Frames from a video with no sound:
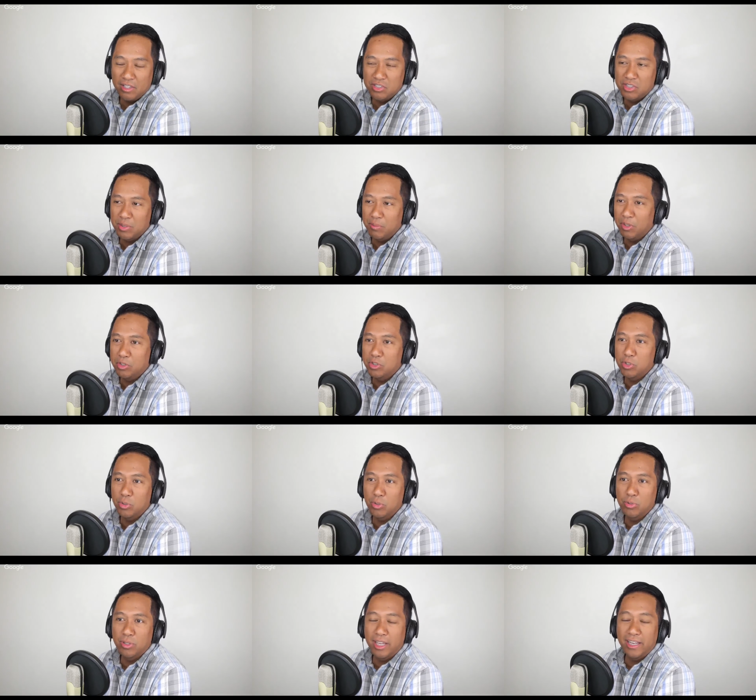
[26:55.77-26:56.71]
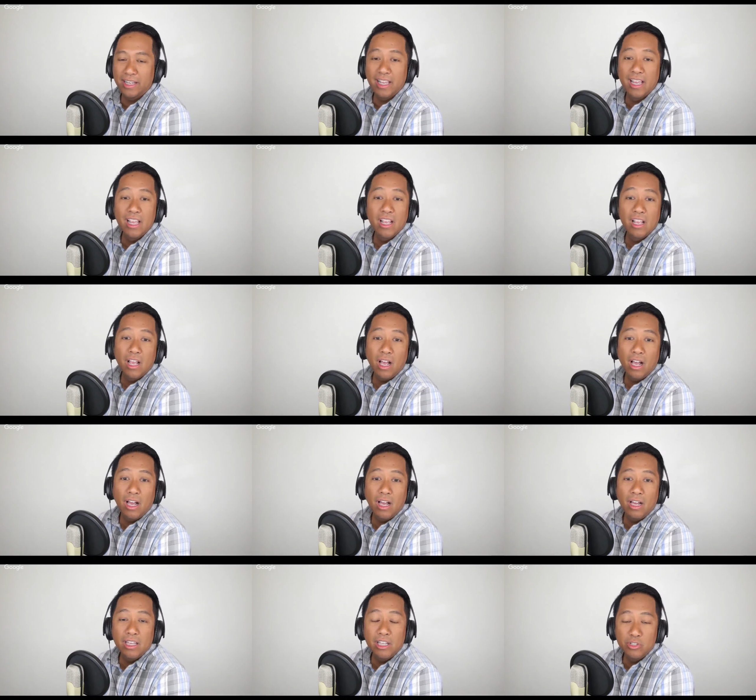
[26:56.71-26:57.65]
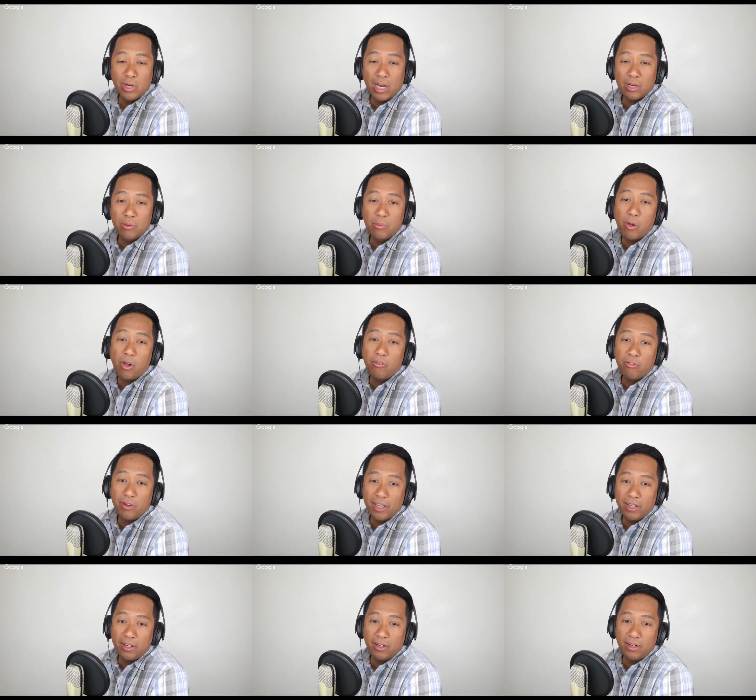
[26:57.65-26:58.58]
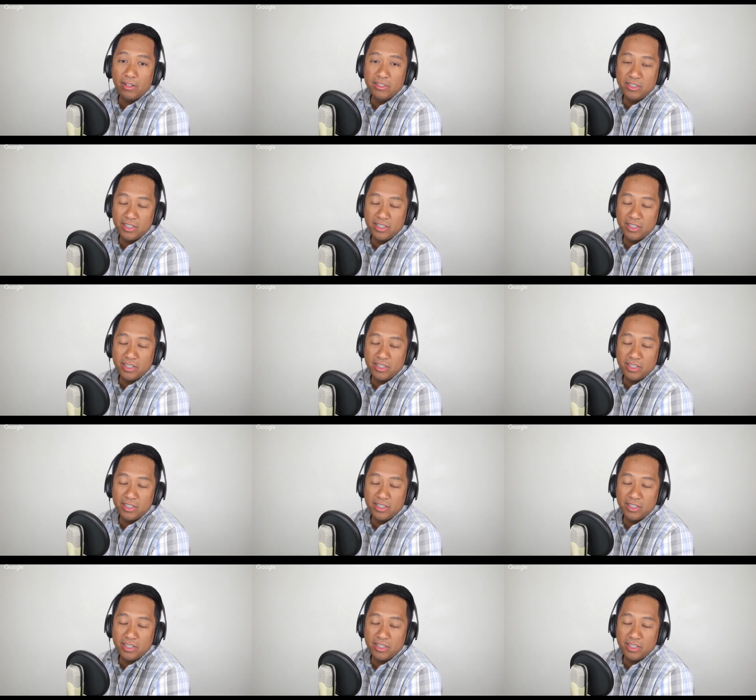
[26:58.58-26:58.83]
Similar to like in Dragon Ball Fighter